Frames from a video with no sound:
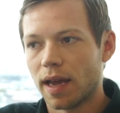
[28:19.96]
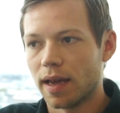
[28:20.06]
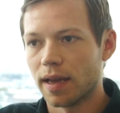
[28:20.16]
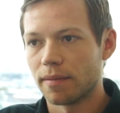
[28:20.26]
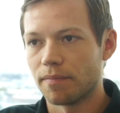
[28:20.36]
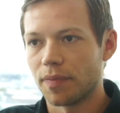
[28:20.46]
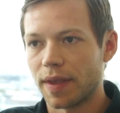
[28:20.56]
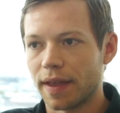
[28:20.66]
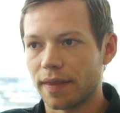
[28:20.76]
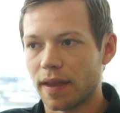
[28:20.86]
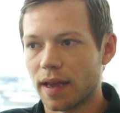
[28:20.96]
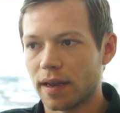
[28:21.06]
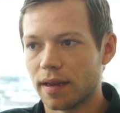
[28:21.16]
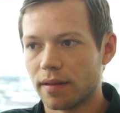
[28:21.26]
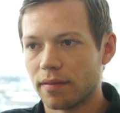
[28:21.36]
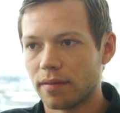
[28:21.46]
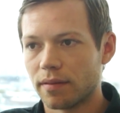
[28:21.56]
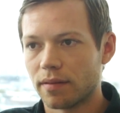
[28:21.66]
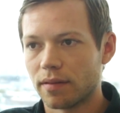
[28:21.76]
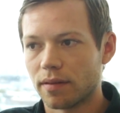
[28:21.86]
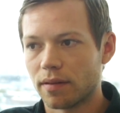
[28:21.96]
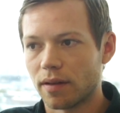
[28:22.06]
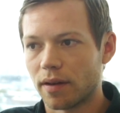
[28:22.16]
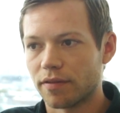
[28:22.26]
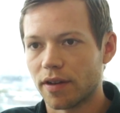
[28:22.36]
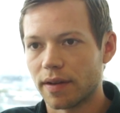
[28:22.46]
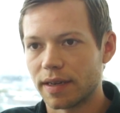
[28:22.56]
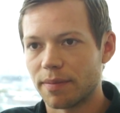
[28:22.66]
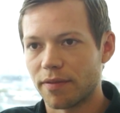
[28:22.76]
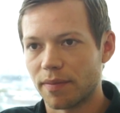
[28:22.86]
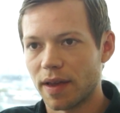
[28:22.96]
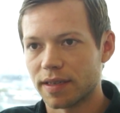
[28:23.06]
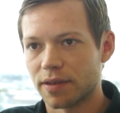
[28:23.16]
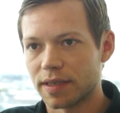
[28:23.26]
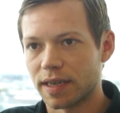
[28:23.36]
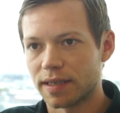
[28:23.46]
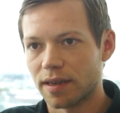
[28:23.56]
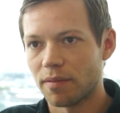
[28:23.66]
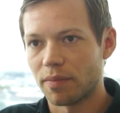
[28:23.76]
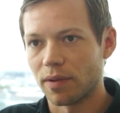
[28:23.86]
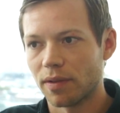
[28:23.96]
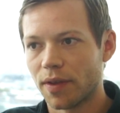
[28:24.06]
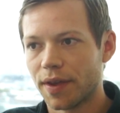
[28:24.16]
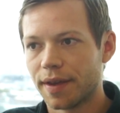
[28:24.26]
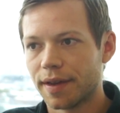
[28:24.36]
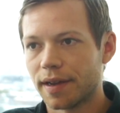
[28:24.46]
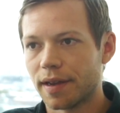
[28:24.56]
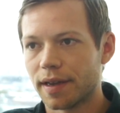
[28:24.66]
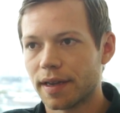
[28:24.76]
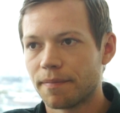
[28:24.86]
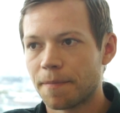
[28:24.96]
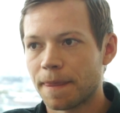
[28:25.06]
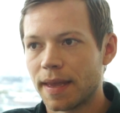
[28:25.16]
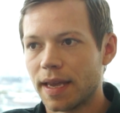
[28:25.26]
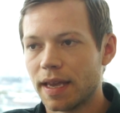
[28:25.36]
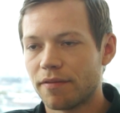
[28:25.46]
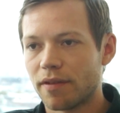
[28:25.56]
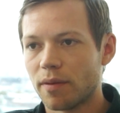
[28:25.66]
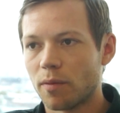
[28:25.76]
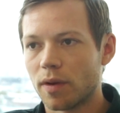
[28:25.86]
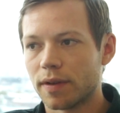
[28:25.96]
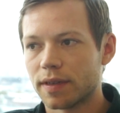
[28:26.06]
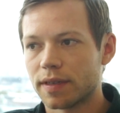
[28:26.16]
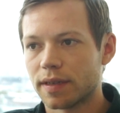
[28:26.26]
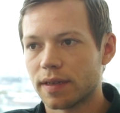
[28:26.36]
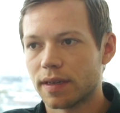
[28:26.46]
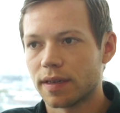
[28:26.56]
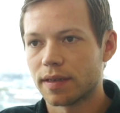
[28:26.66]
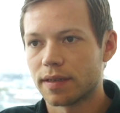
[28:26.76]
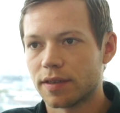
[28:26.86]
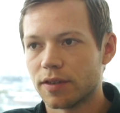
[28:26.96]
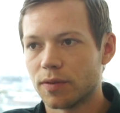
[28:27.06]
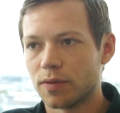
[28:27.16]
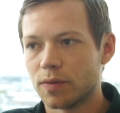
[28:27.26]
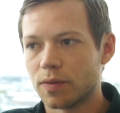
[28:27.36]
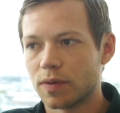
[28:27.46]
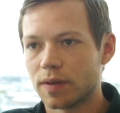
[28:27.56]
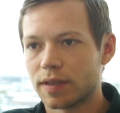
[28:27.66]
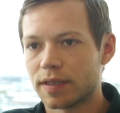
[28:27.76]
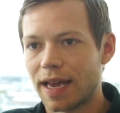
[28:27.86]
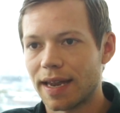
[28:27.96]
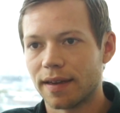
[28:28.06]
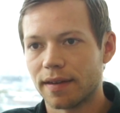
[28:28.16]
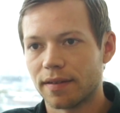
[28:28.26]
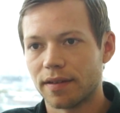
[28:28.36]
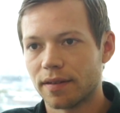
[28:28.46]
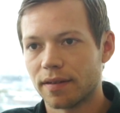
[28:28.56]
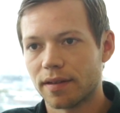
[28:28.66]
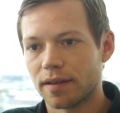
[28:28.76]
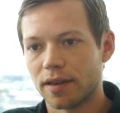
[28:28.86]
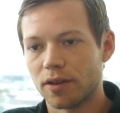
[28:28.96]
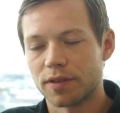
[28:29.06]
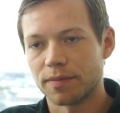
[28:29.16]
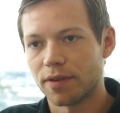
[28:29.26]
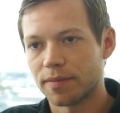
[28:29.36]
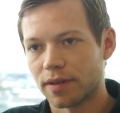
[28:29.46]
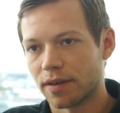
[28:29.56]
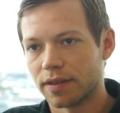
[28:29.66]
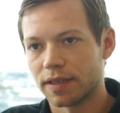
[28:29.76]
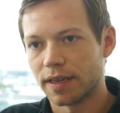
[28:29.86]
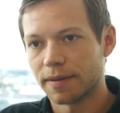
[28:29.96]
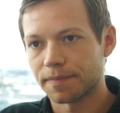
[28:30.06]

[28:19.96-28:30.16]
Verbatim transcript: um, and then kind of going deeper from there. So as an example, like if I want to send you some cryptocurrency,